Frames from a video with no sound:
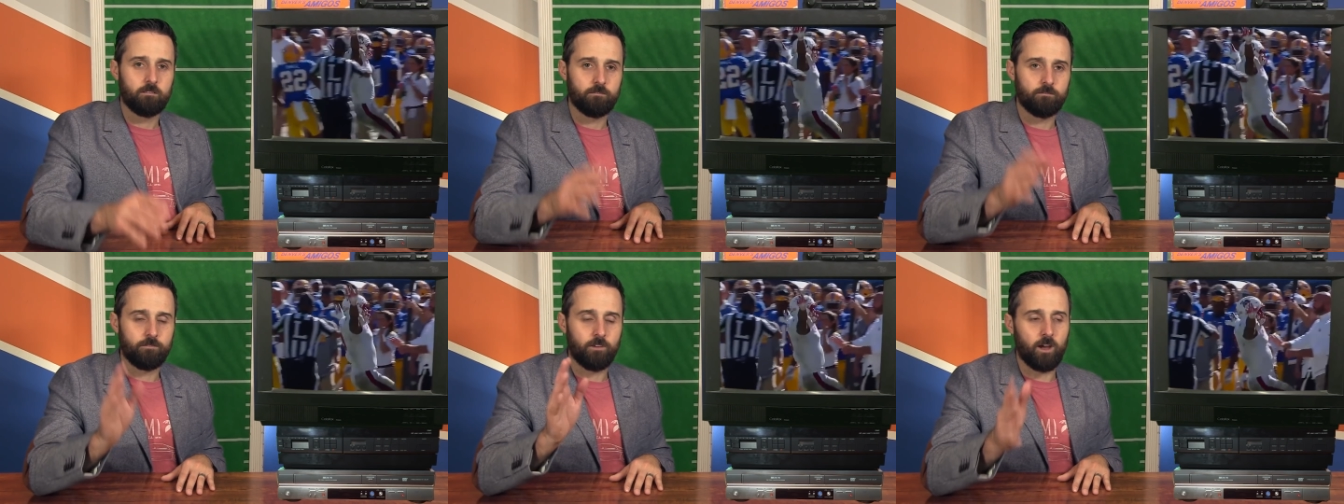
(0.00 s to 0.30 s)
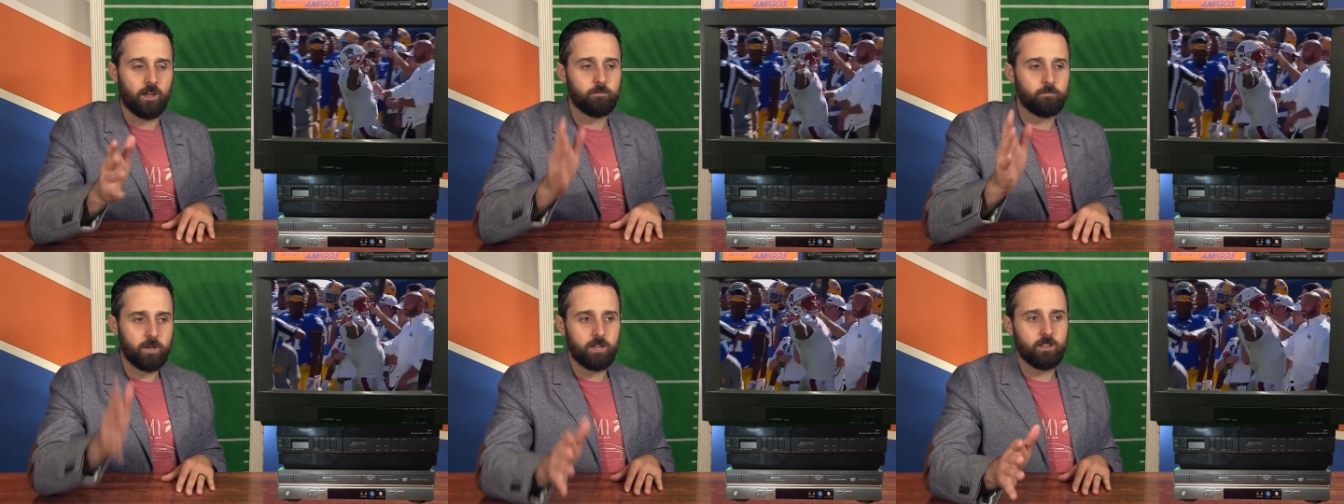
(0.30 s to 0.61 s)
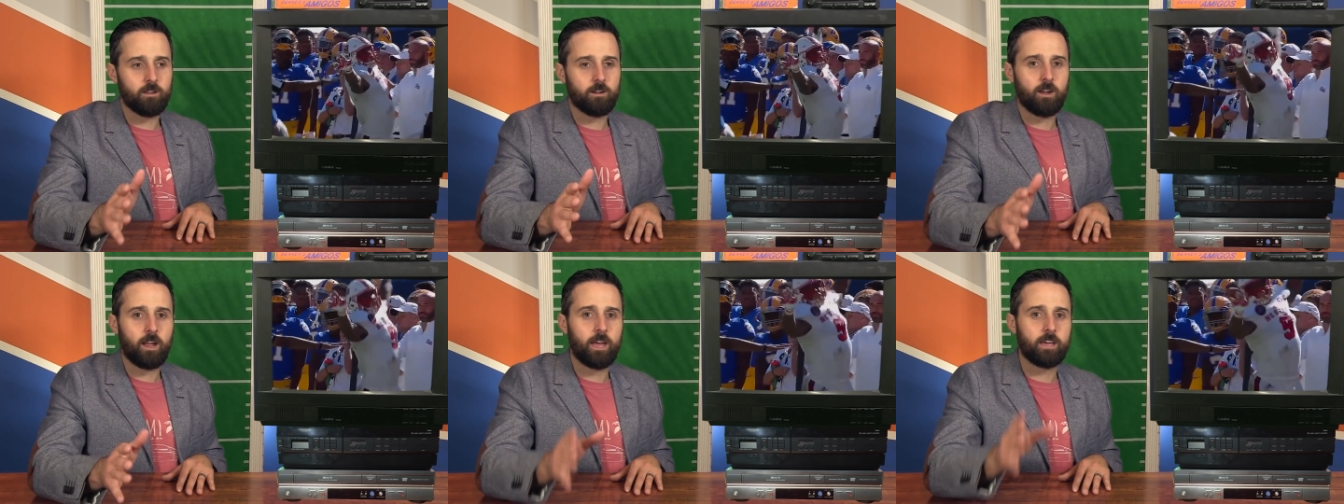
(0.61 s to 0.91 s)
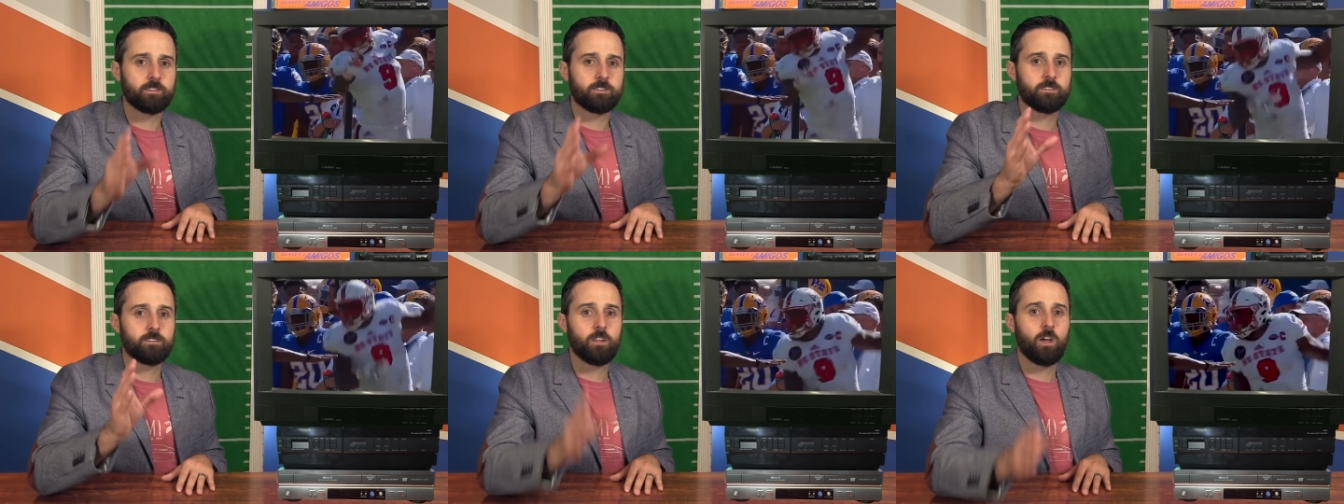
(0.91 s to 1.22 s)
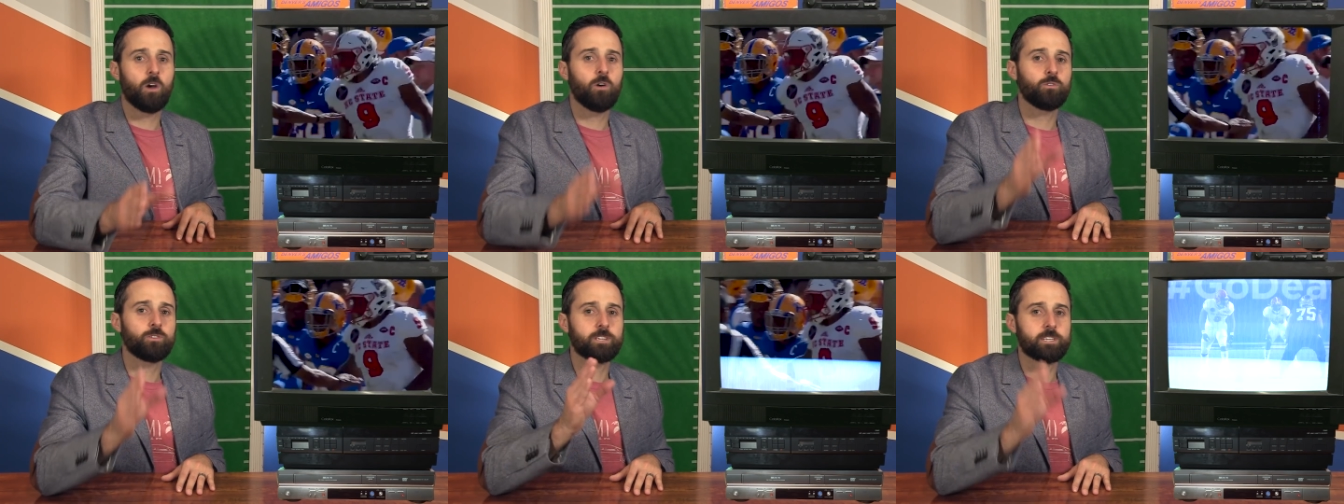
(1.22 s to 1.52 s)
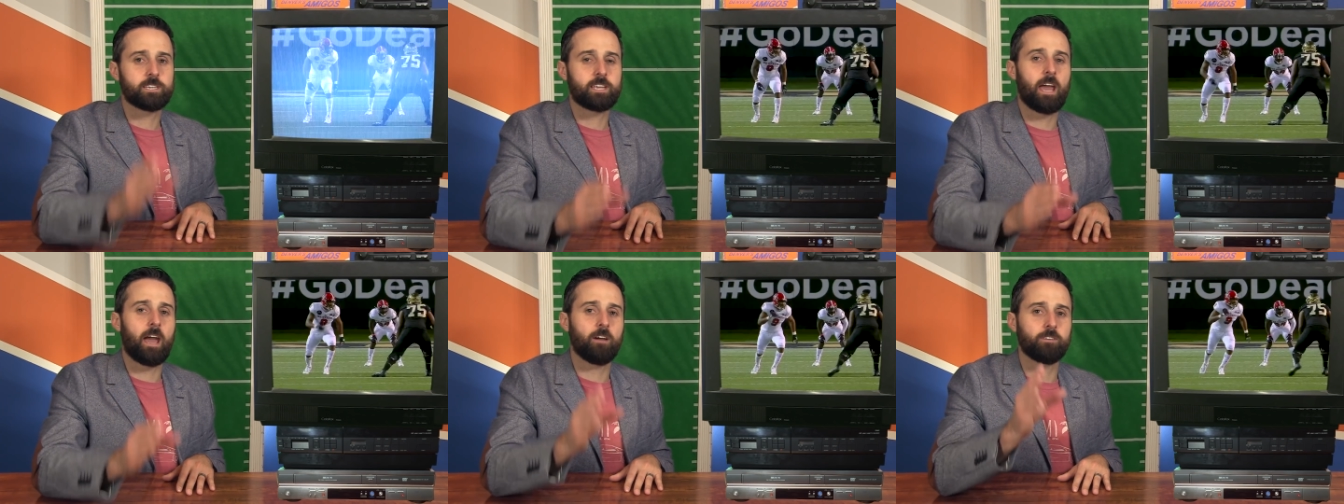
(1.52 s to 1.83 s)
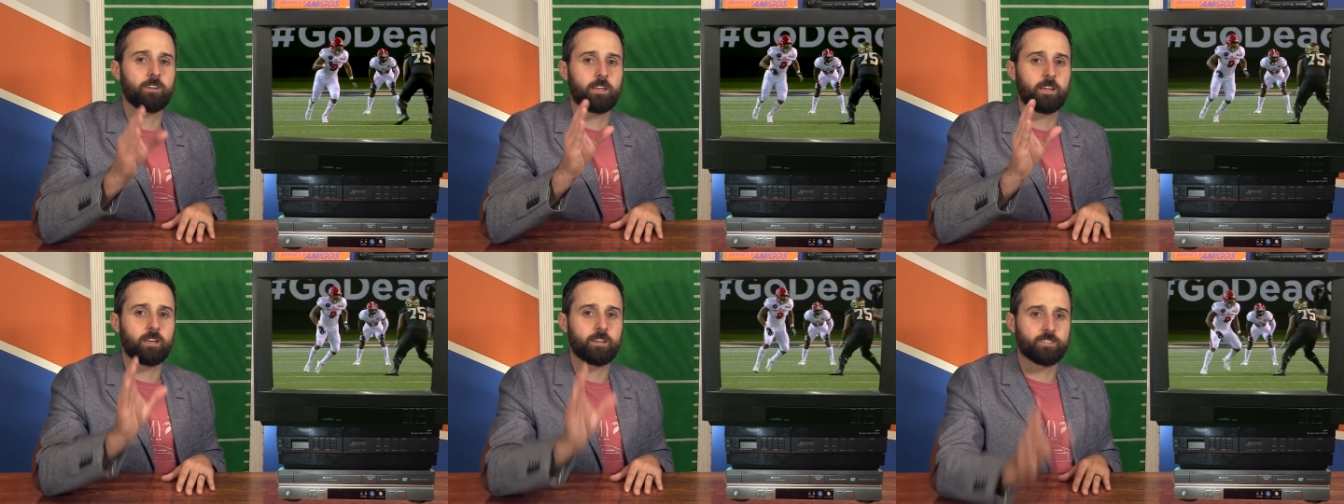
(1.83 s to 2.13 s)
Von Miller has no
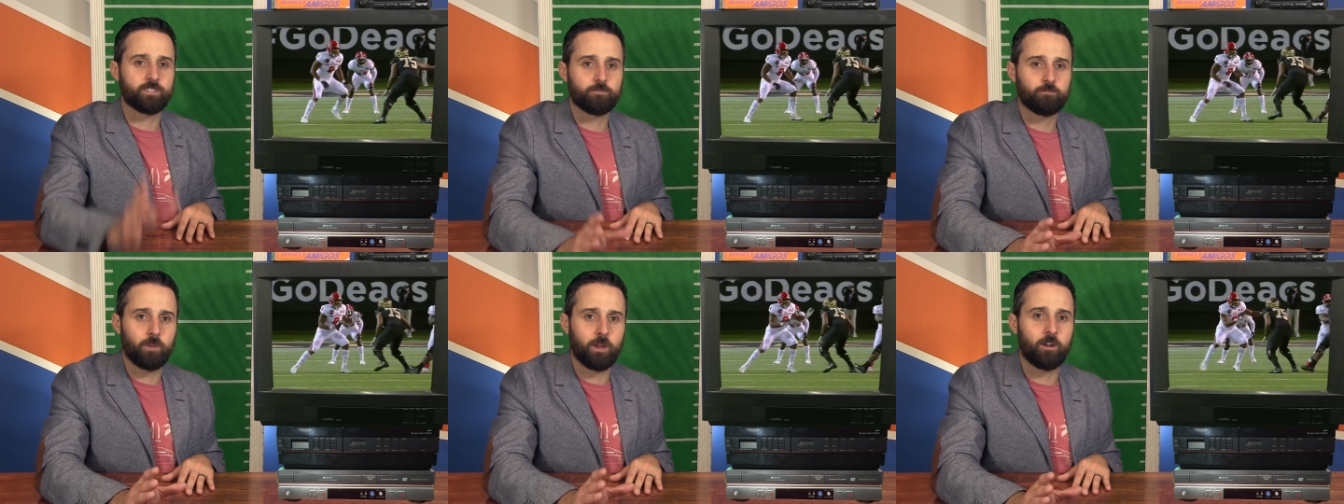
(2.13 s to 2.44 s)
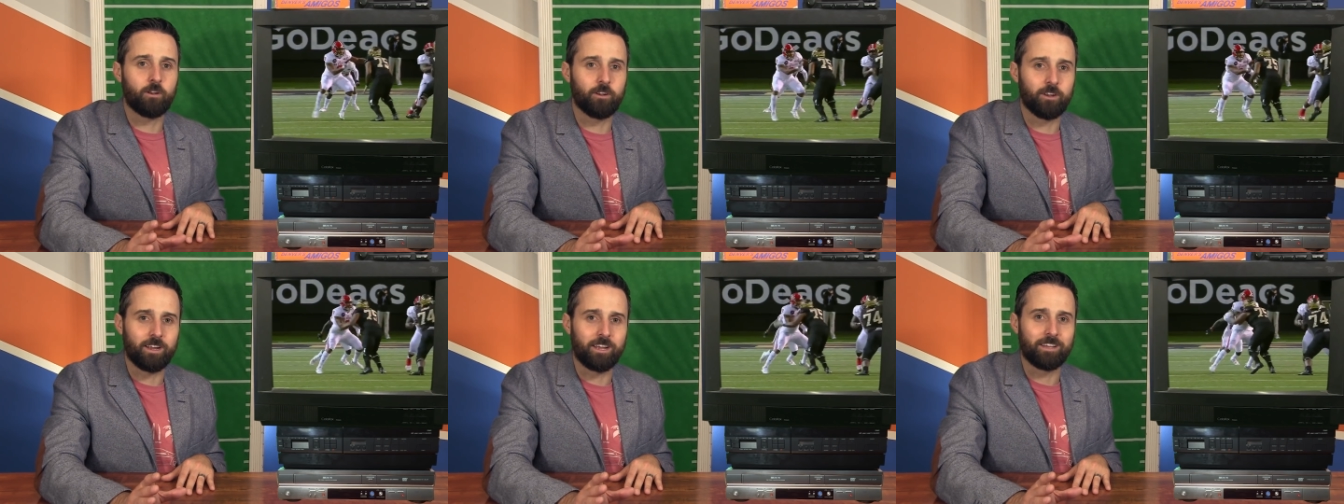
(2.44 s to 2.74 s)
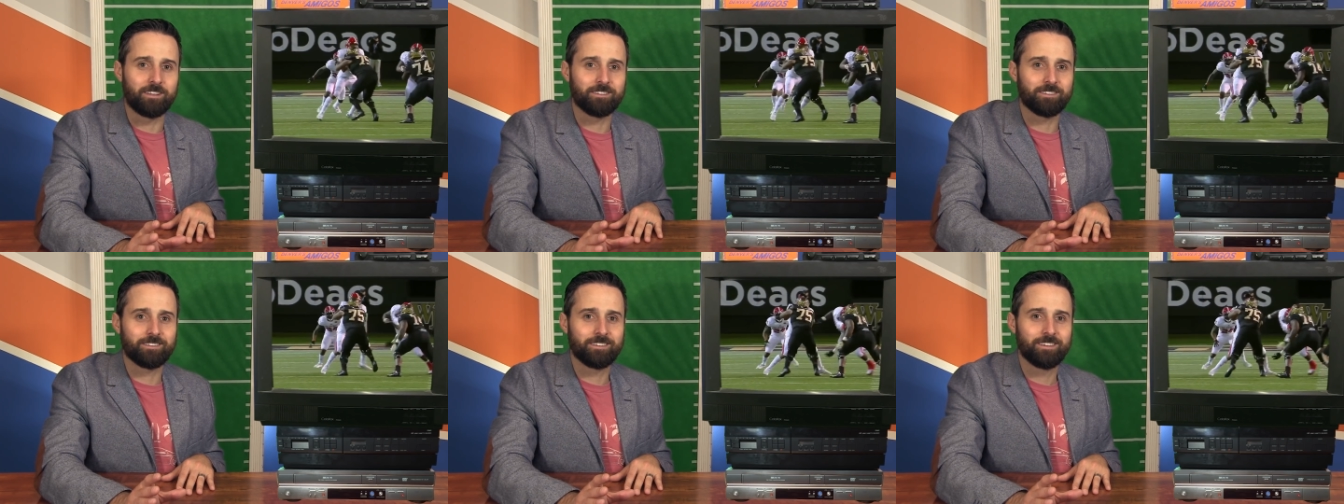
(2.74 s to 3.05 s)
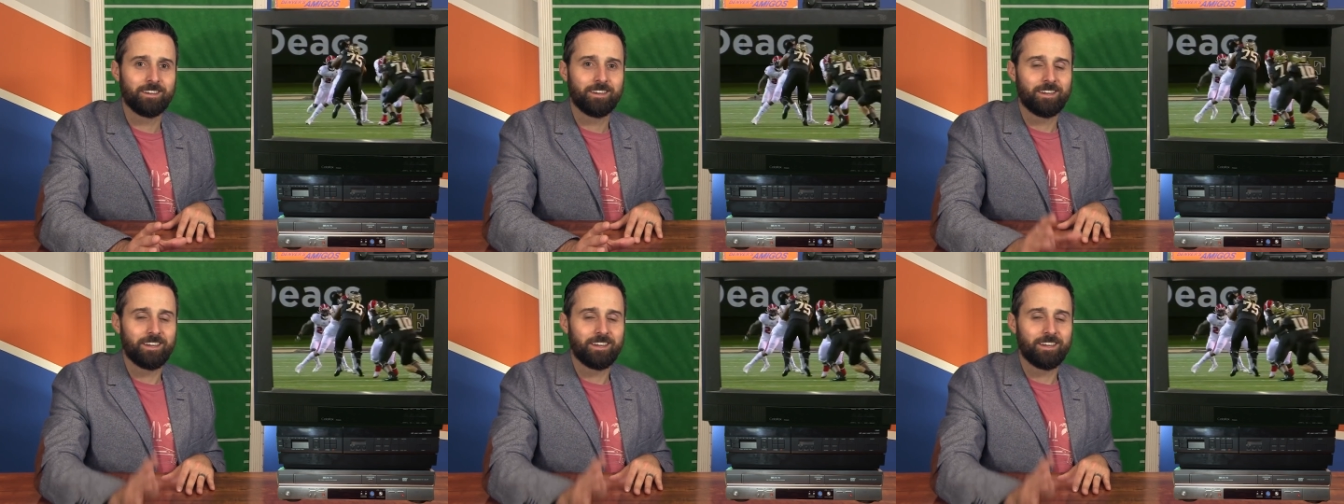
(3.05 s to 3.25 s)
scouting experience